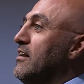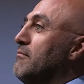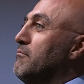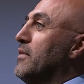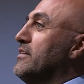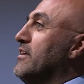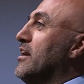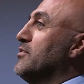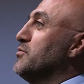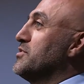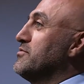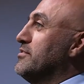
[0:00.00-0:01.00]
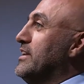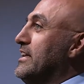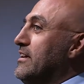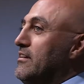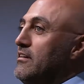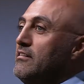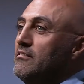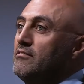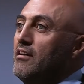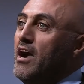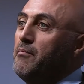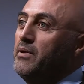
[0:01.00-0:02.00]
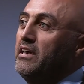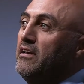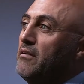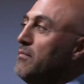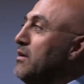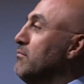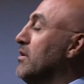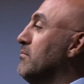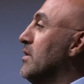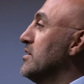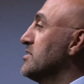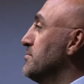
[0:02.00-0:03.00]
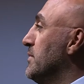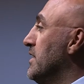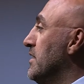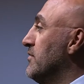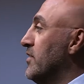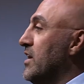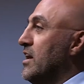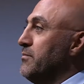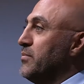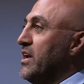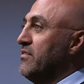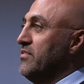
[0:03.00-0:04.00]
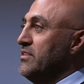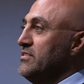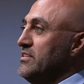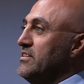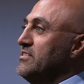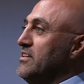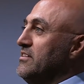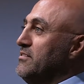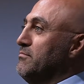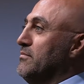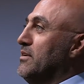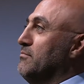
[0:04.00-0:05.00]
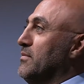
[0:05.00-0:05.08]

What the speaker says: my dad was really happy, and my mom asked me if I had breakfast. I said, Mom,